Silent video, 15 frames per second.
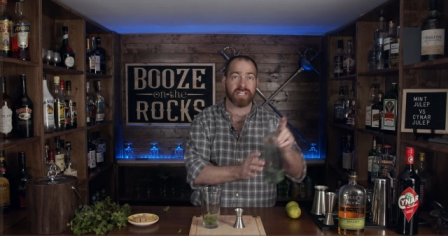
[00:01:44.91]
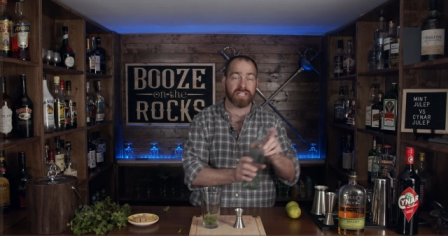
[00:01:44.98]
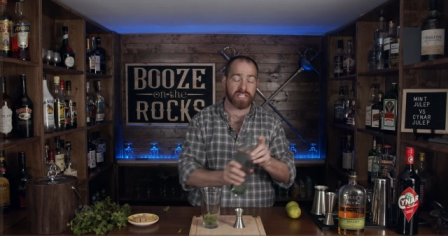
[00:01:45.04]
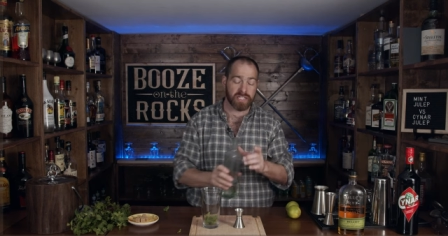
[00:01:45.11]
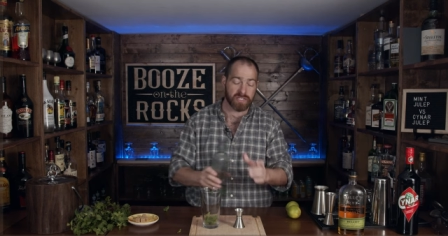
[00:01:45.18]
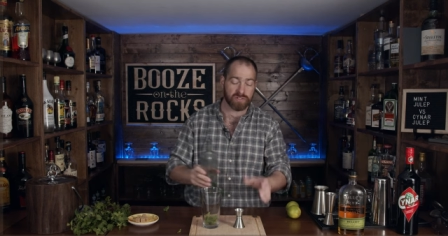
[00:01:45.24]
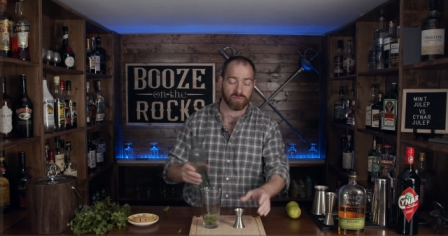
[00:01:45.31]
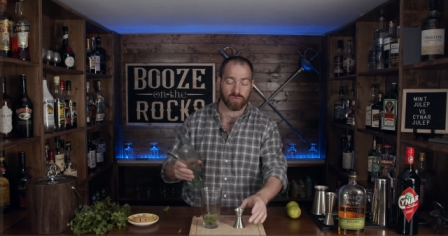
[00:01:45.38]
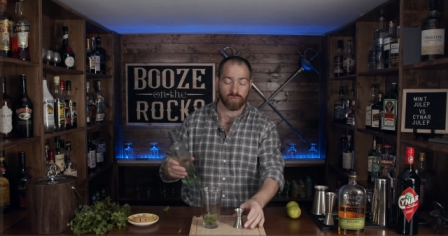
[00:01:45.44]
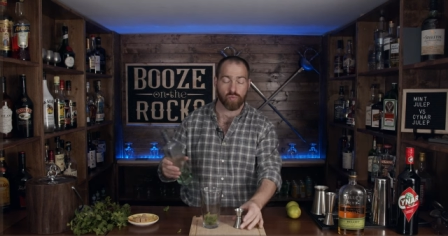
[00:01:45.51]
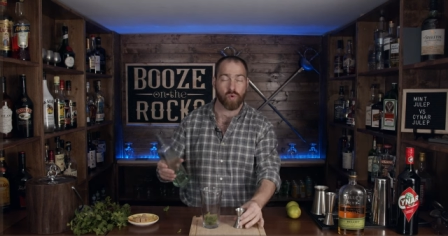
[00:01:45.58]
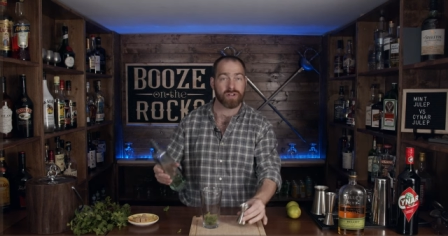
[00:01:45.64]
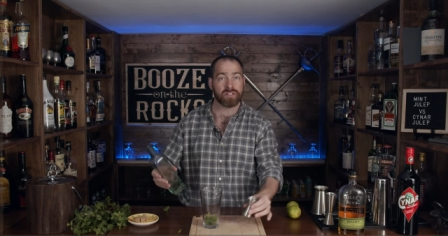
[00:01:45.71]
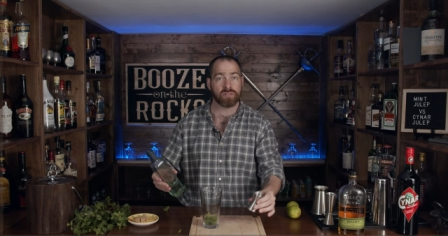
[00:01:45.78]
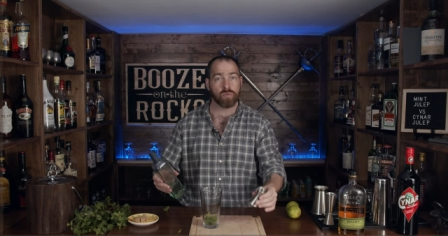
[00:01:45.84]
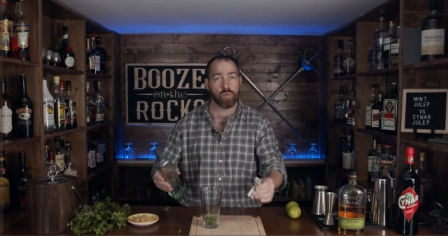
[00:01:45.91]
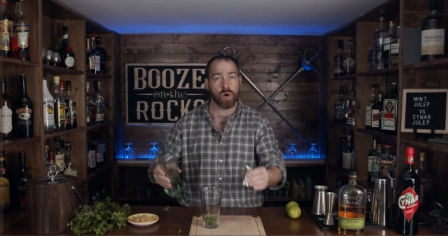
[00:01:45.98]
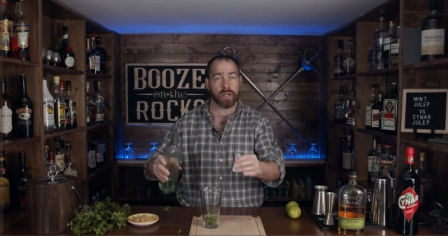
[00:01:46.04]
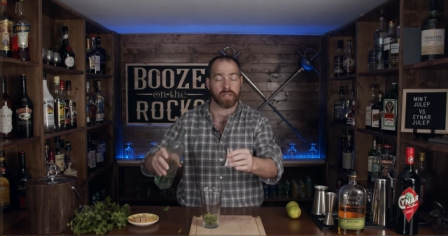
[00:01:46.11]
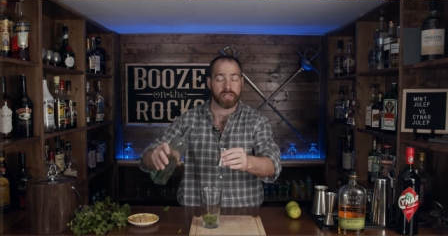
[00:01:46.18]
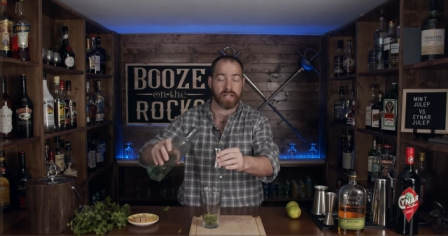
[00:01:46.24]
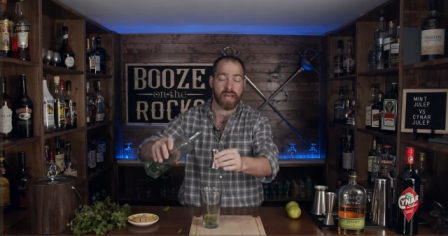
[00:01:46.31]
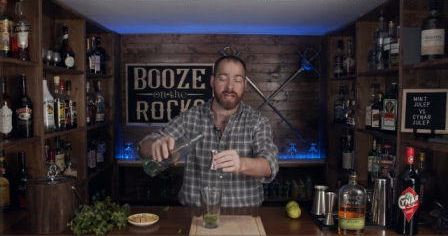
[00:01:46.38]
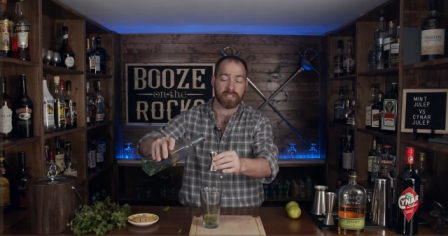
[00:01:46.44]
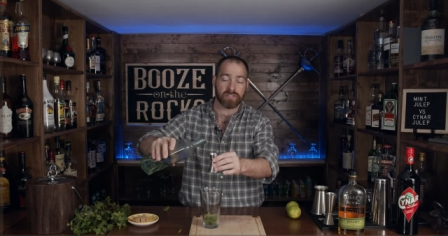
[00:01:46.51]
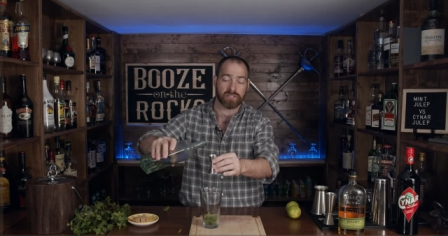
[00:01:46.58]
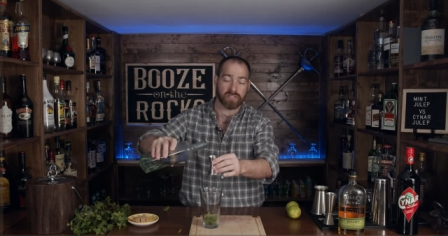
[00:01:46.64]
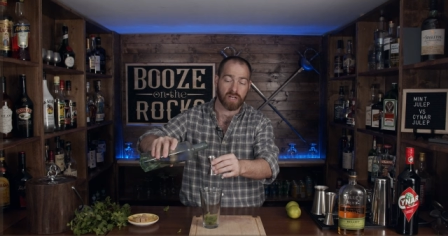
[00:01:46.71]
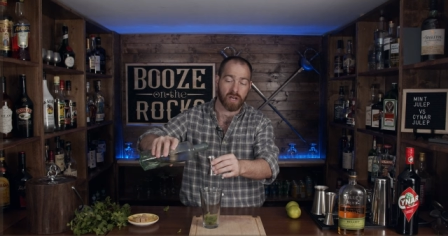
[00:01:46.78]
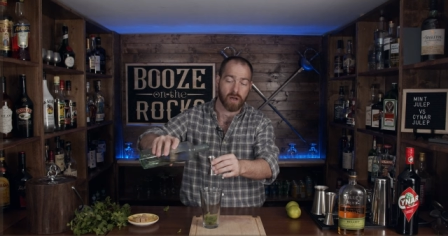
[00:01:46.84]
is one-to-one, -one, and
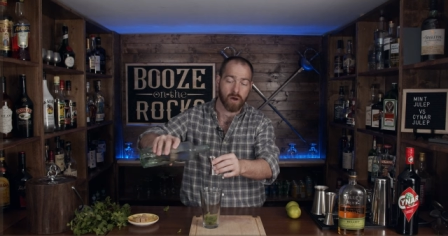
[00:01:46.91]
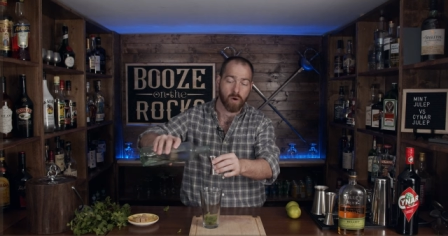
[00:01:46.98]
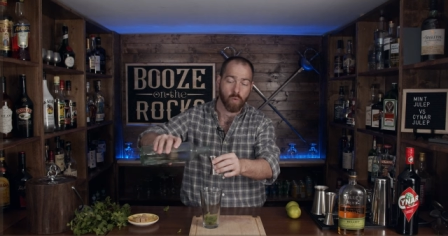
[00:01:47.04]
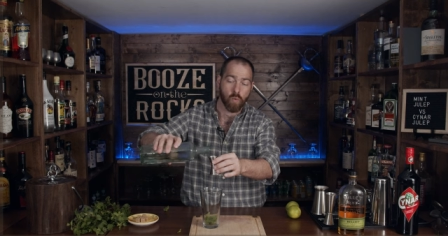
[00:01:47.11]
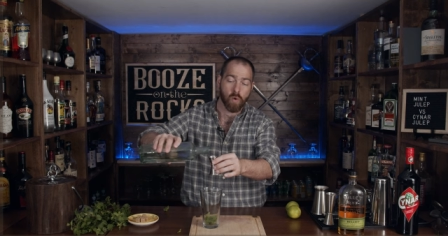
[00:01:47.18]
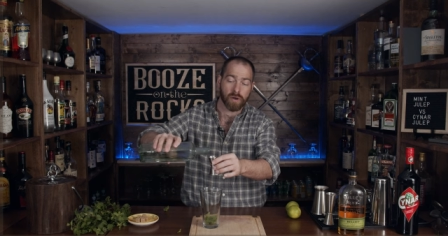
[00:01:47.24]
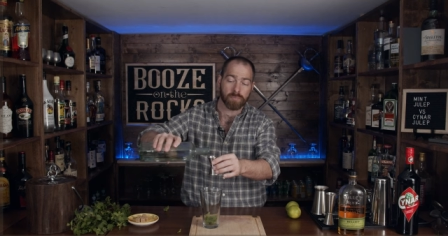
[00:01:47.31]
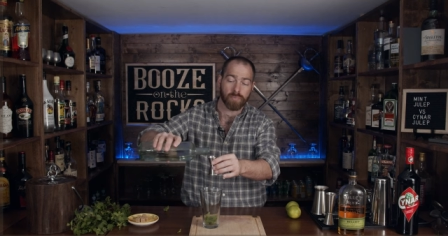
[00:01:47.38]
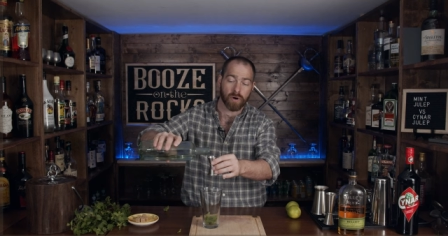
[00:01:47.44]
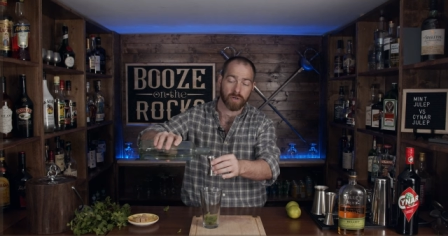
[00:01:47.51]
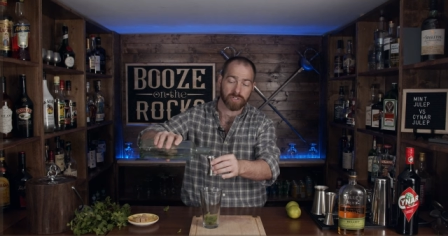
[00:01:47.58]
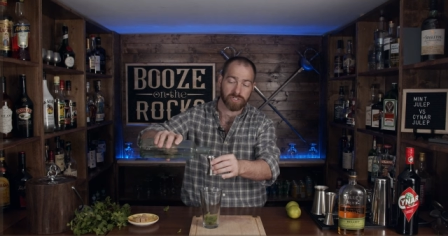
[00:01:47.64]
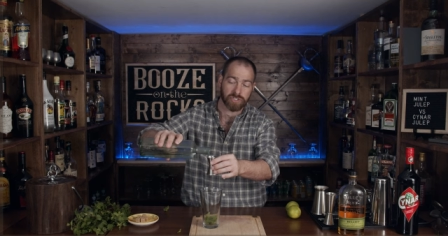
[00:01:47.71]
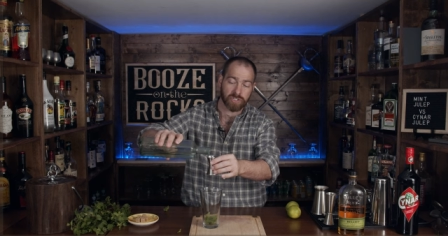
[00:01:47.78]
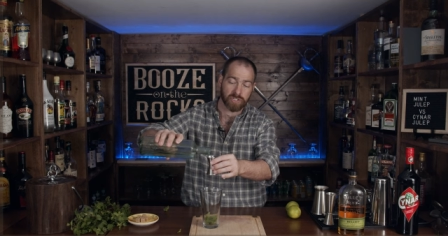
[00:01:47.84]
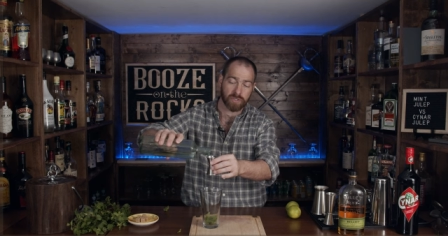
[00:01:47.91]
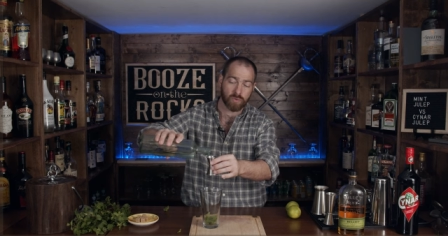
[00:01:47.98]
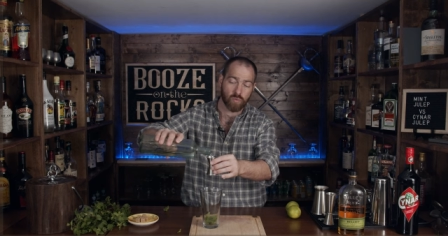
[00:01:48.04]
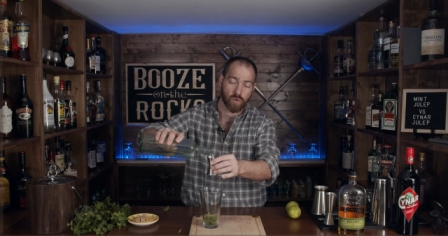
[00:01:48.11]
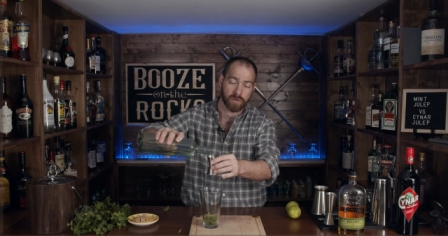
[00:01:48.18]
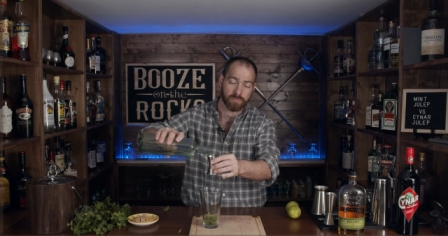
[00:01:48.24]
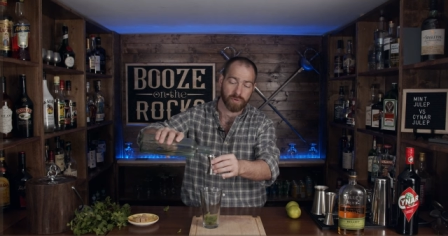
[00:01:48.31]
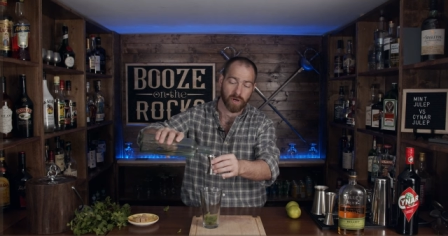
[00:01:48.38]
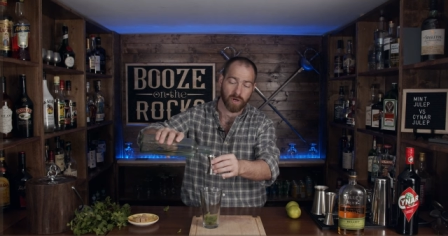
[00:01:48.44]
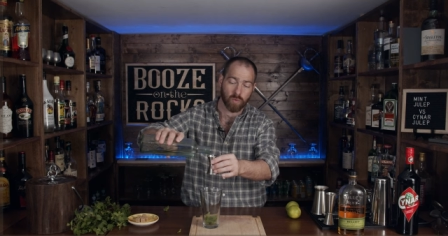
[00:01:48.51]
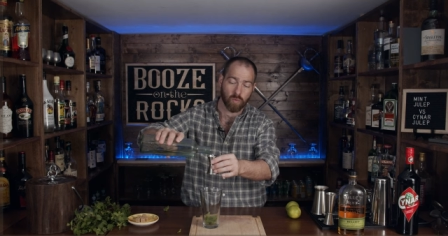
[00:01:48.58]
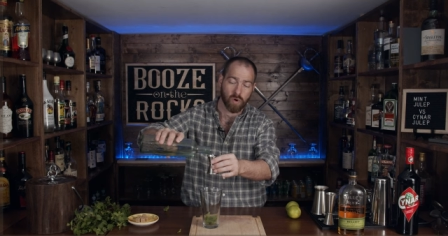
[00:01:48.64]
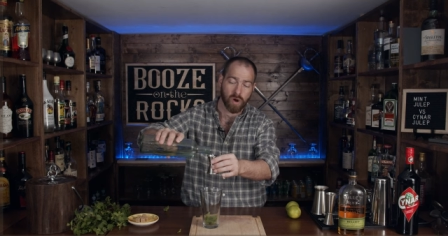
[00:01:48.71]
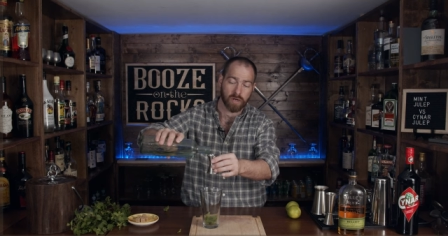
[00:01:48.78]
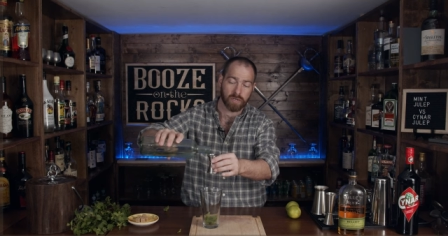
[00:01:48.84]
that's uh, one part sugar, one
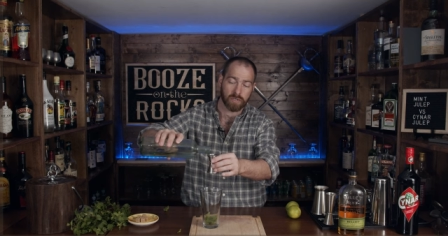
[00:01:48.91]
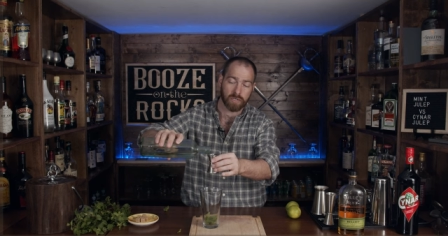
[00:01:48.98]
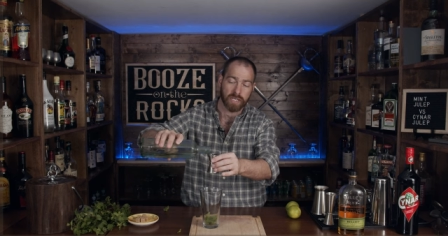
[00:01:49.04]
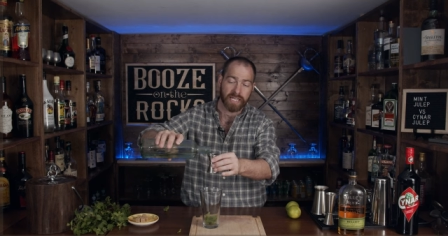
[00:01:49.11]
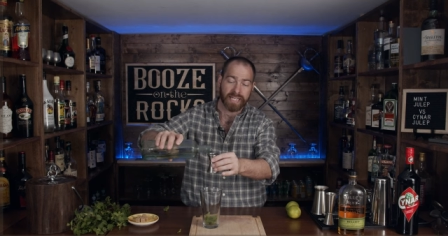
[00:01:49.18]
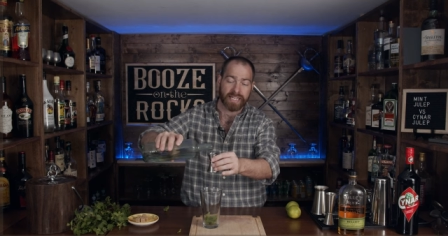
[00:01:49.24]
part water.